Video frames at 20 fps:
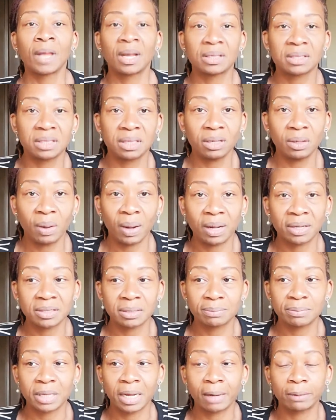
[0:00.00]
So you know how
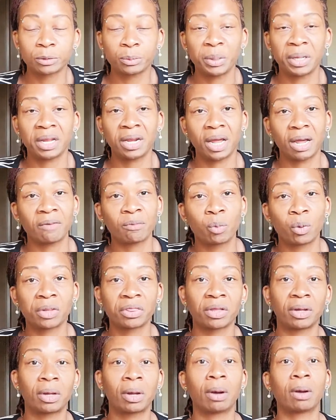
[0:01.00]
sometimes we can have what
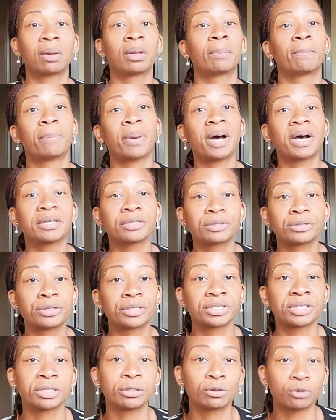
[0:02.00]
they call imposter
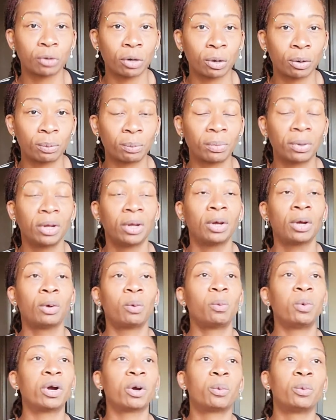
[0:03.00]
syndrome,
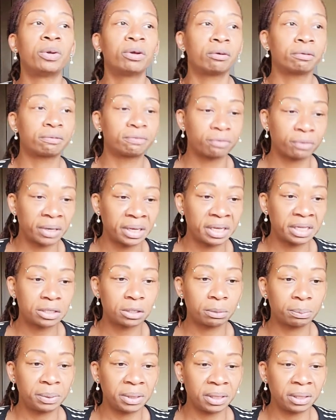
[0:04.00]
where we're afraid
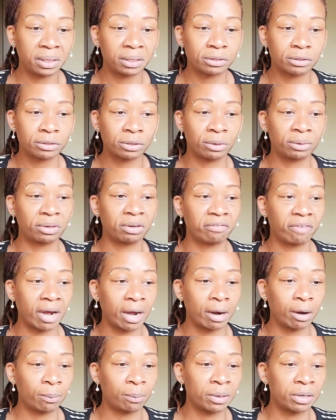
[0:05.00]
to be in certain
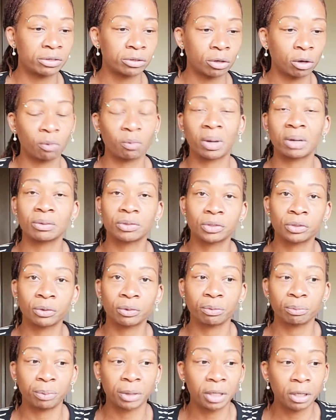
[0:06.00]
environments or around
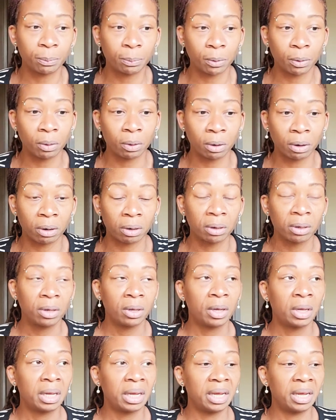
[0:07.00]
certain people or
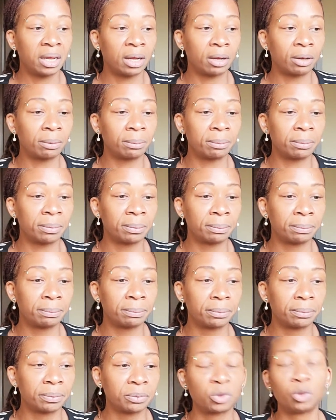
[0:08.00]
um,
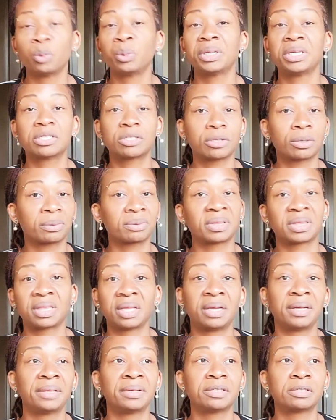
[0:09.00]
doing certain
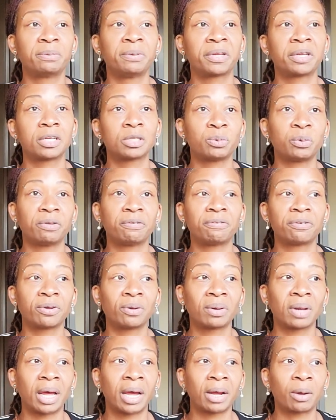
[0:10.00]
things because we
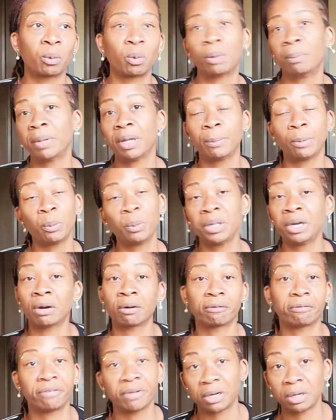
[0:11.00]
feel like, well, maybe we
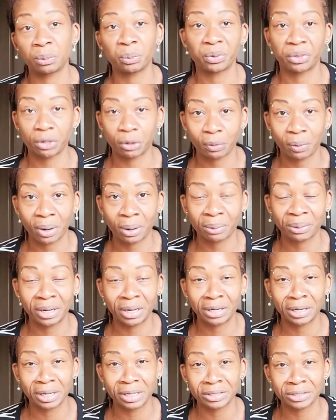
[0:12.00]
don't fit in with the crowd
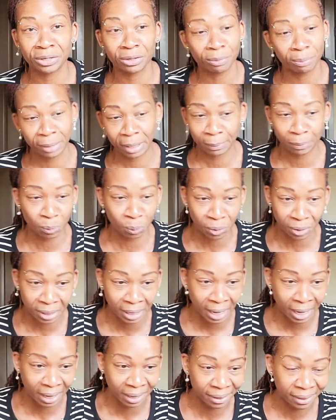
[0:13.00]
that does it, or maybe we're
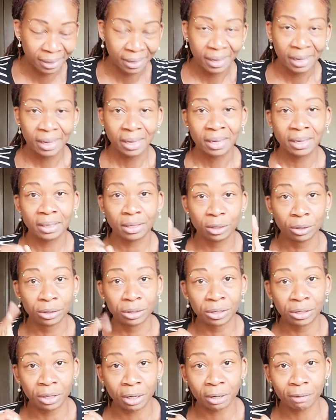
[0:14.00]
not
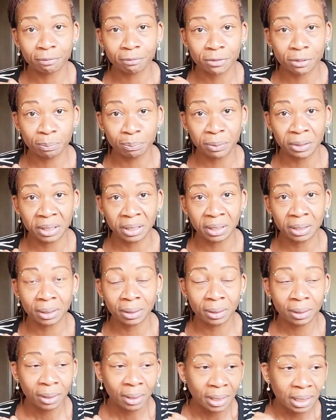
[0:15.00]
good enough to
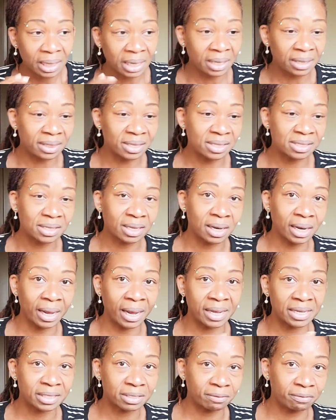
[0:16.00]
be in this
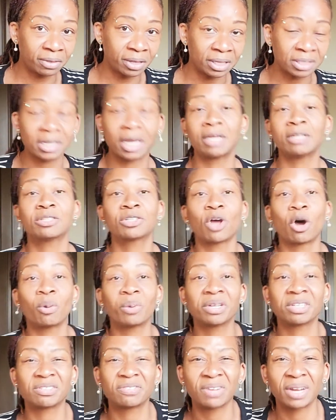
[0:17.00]
class of this. I used to
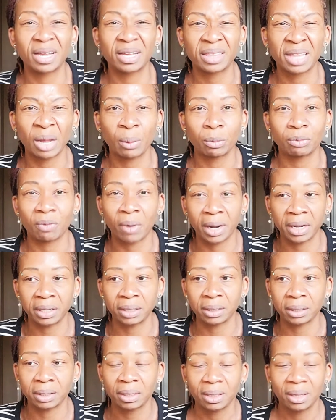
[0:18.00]
always feel like that with
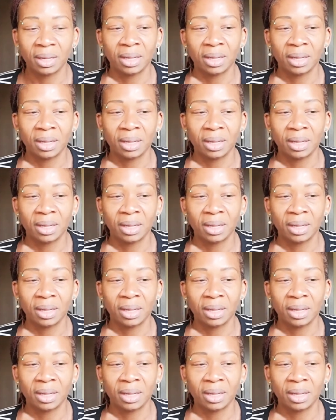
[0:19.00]
writing.